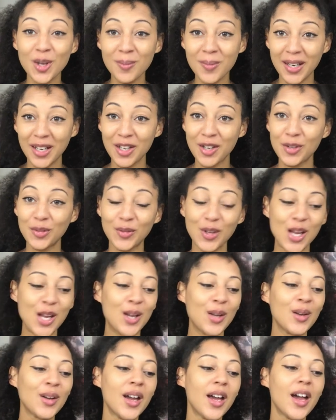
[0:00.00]
many of
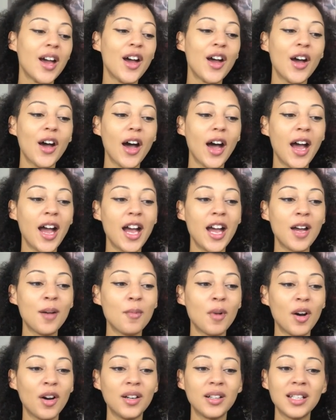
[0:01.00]
you,
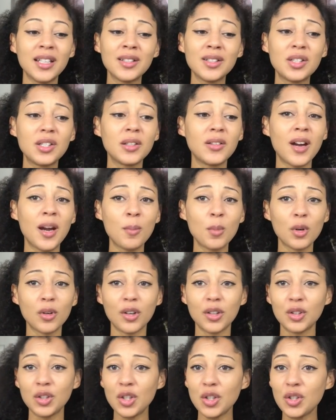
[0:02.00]
on Instagram or
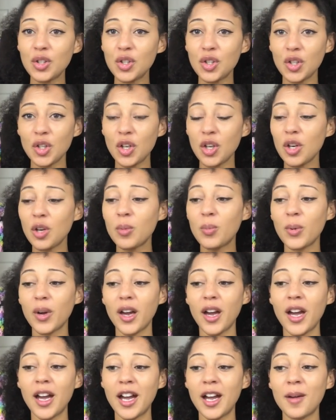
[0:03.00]
on YouTube,
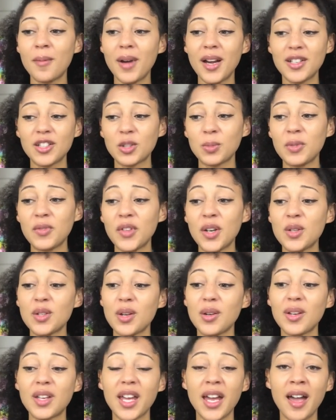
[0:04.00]
asking me if I was
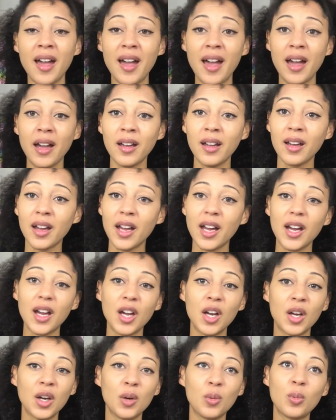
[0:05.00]
okay,
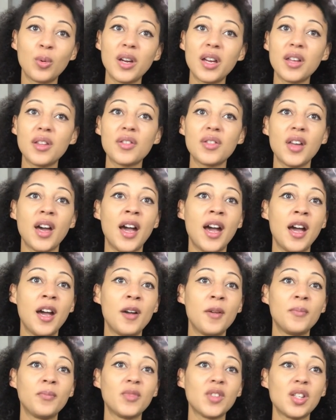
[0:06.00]
with
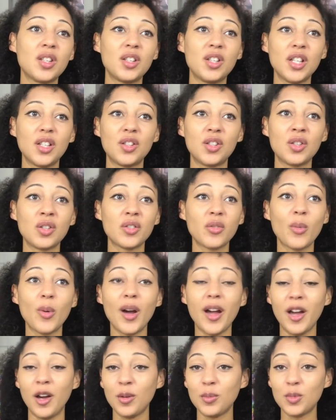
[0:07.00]
suggestions of
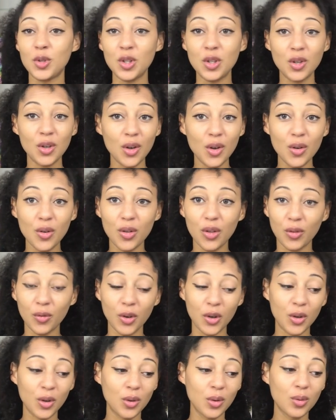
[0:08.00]
what helped you
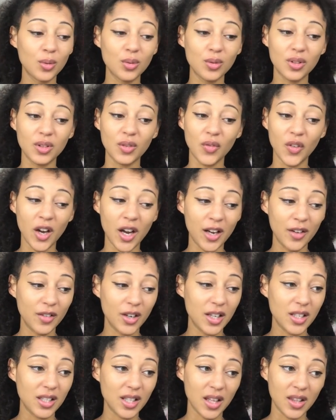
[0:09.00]
through the
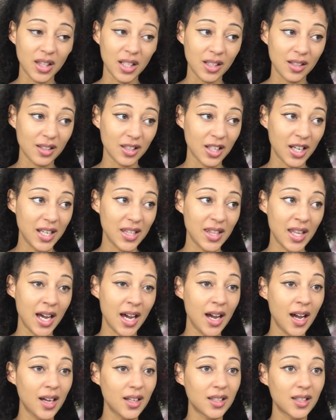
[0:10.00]
virus and things like
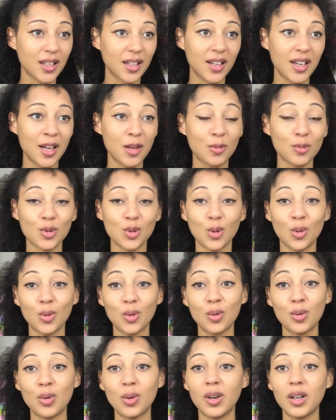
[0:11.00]
that. It was
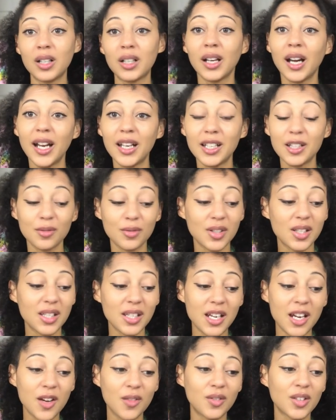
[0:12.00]
all gladly
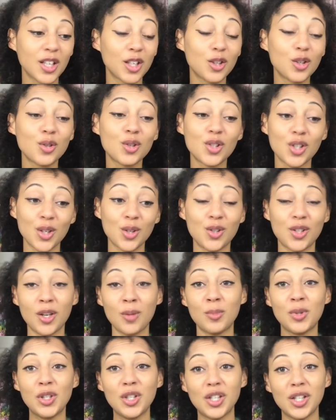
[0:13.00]
received. Thank you so
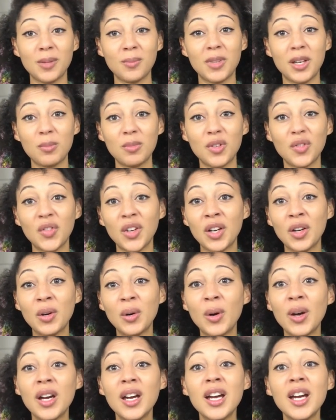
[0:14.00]
much. It made me feel